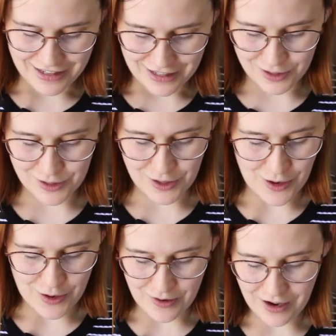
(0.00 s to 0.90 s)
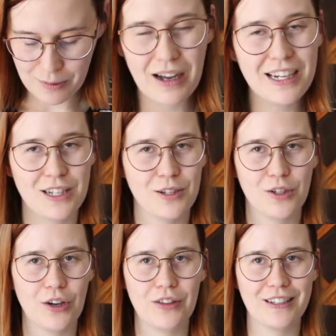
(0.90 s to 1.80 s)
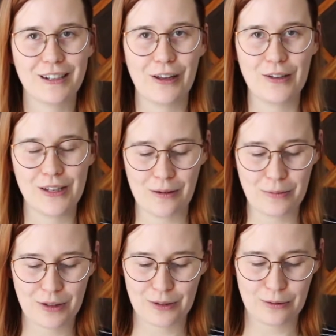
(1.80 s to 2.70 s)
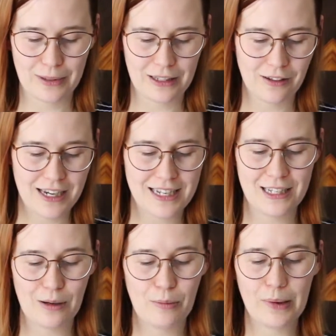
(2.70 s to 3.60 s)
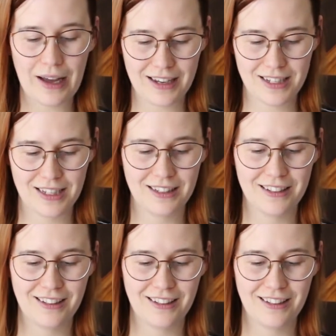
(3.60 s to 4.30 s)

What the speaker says: So I might just show these close up because it will be a lot easier, but